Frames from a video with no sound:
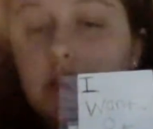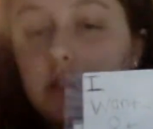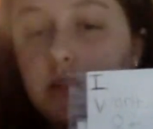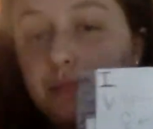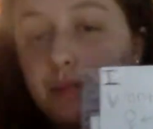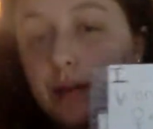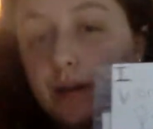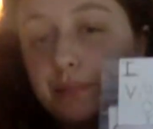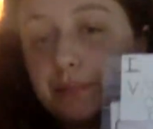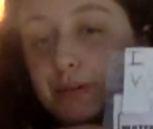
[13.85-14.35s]
to
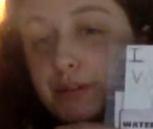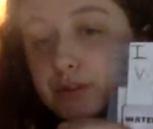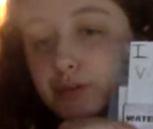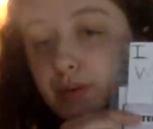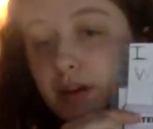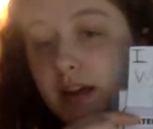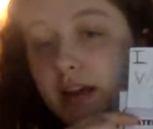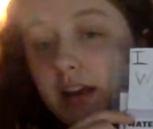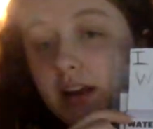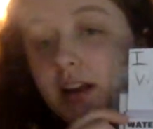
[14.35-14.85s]
pick
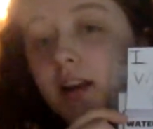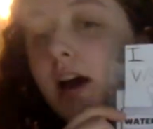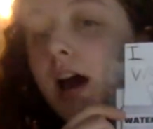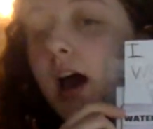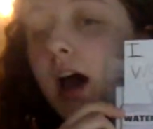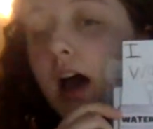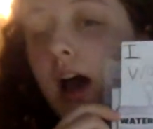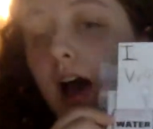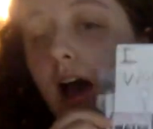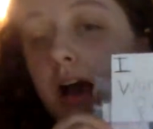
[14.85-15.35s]
between
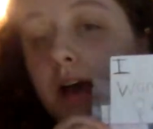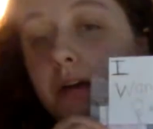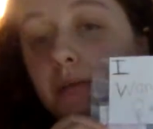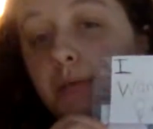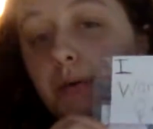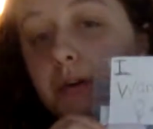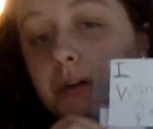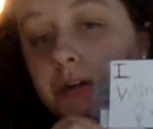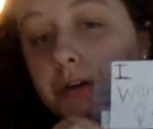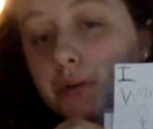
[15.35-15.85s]
I
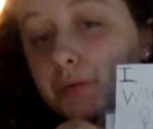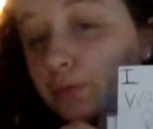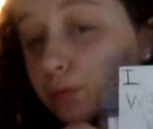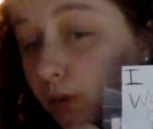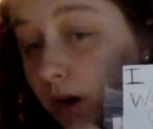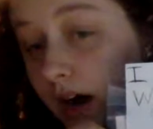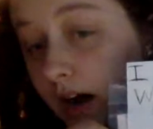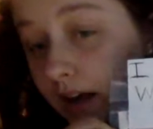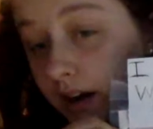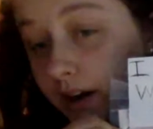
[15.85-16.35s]
want
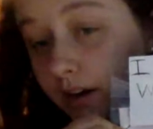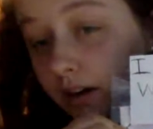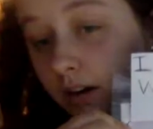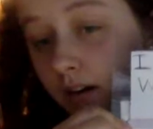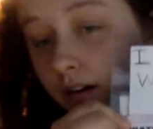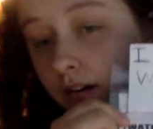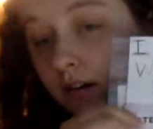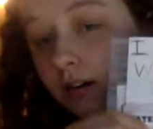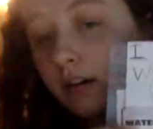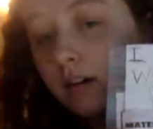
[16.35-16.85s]
water,
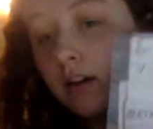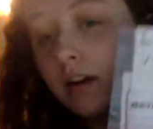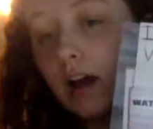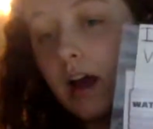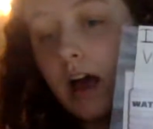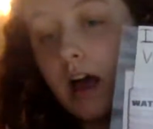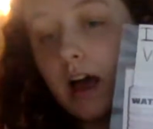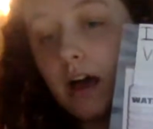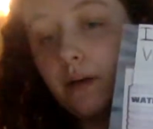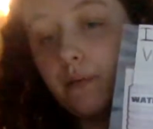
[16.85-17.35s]

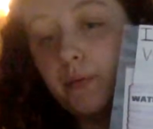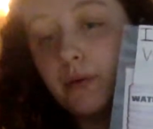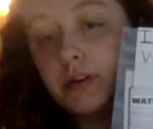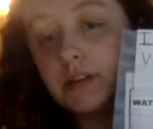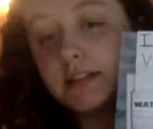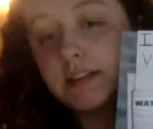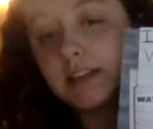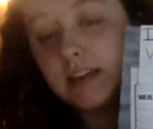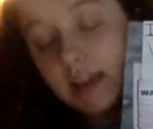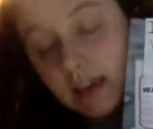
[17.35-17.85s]
I
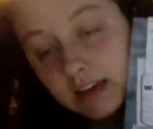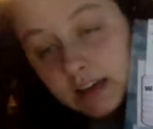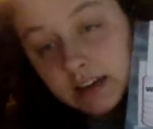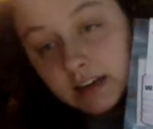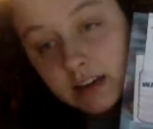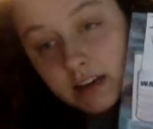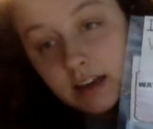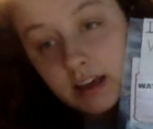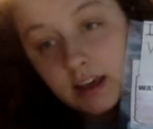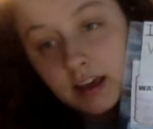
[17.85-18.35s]
want
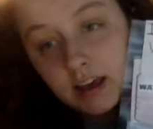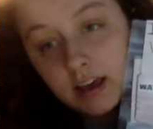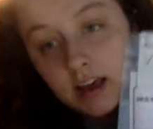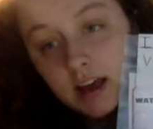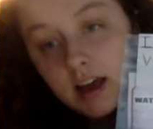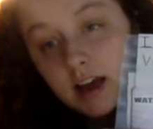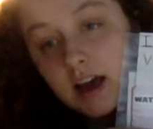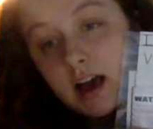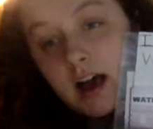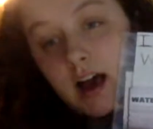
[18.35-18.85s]
candy,
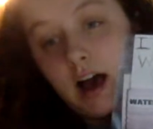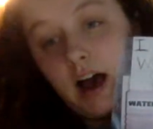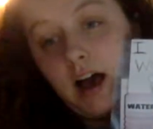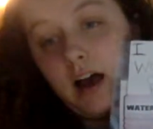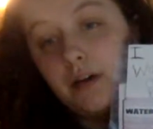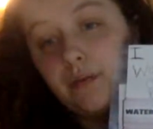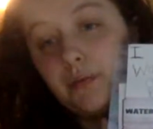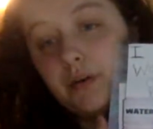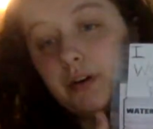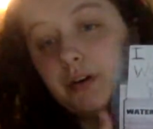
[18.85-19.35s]

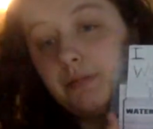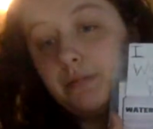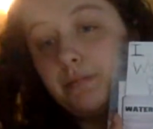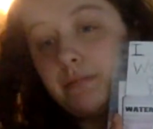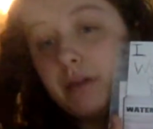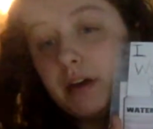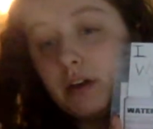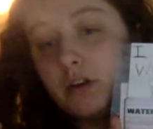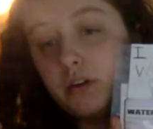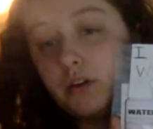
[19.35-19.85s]
I want
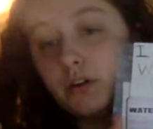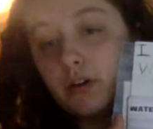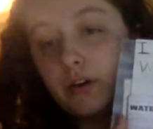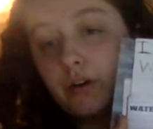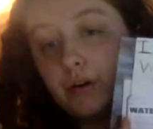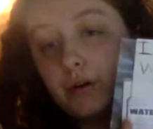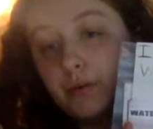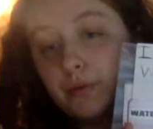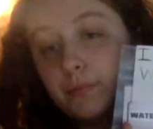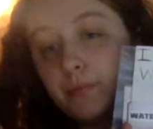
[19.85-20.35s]
milk,
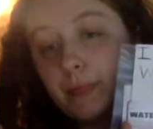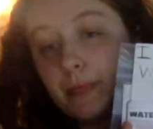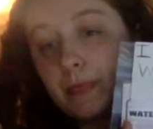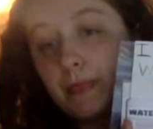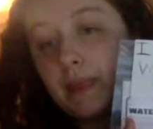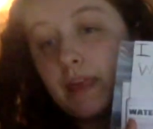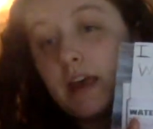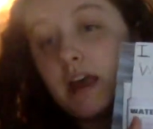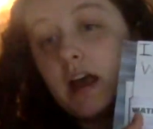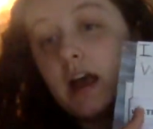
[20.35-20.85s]

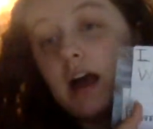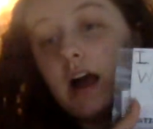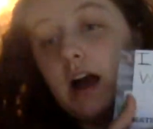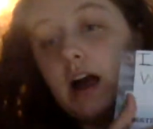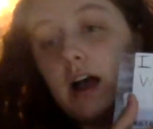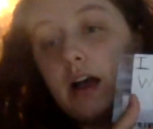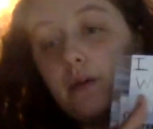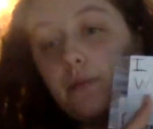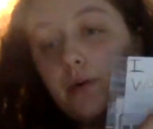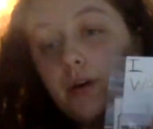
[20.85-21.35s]

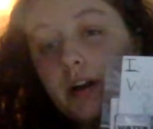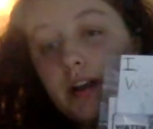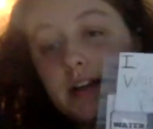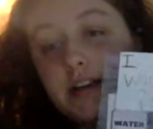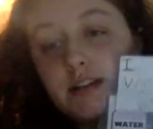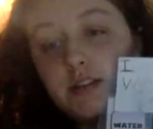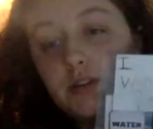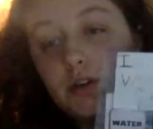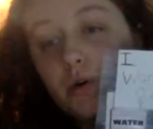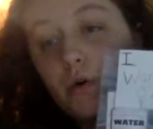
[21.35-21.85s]
I want a
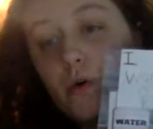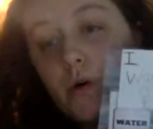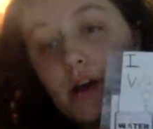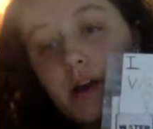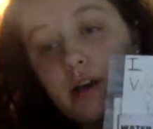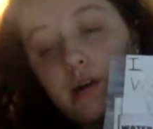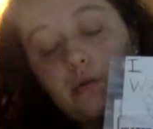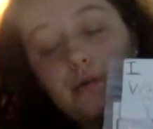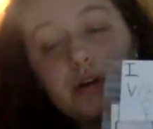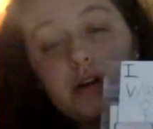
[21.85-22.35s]

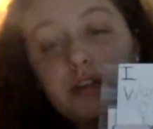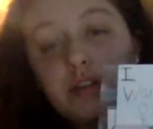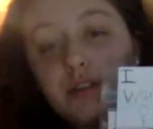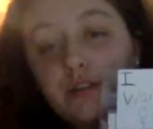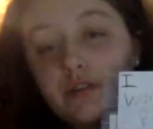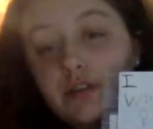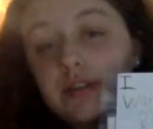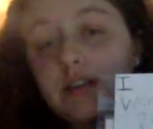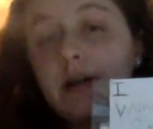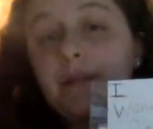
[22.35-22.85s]
toy or
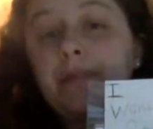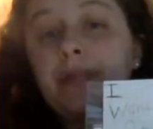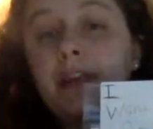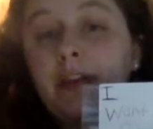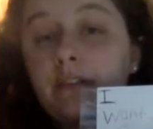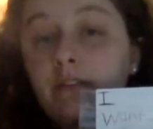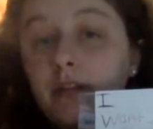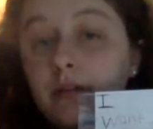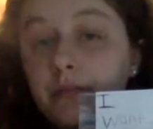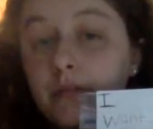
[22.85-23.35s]
something
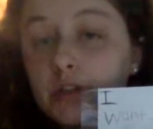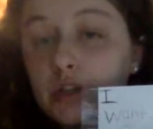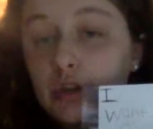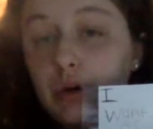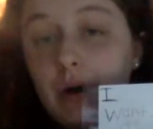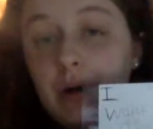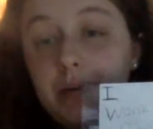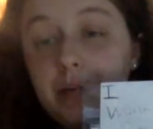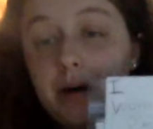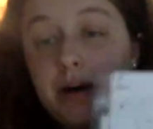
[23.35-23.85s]
from the
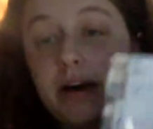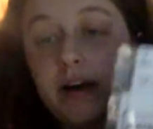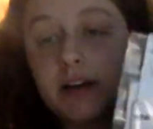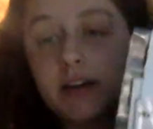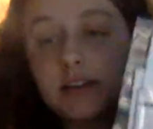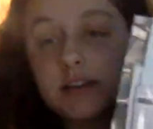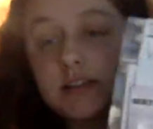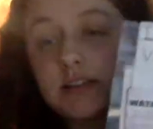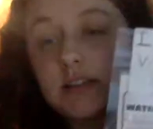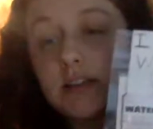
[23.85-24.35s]
toy
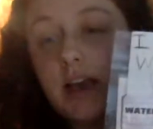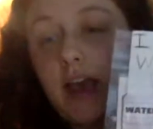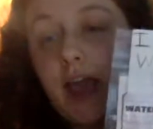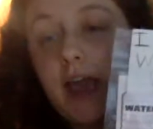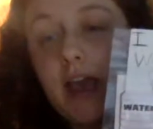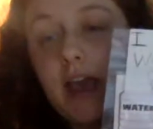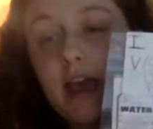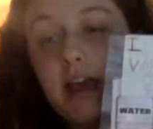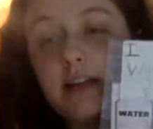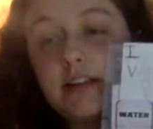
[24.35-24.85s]
box,
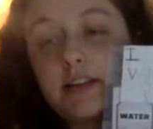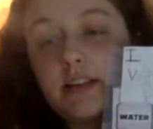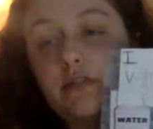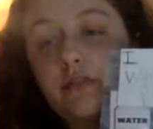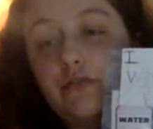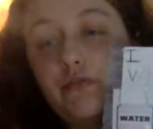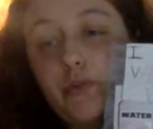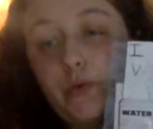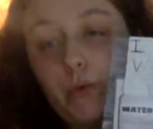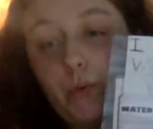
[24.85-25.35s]
and
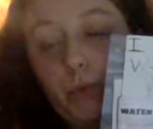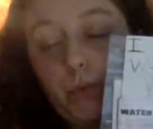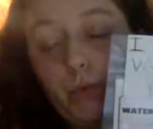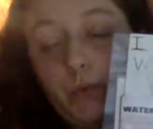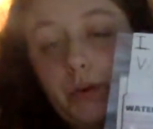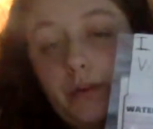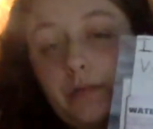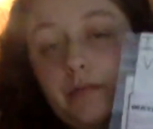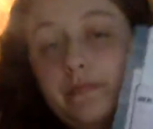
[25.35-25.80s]
food.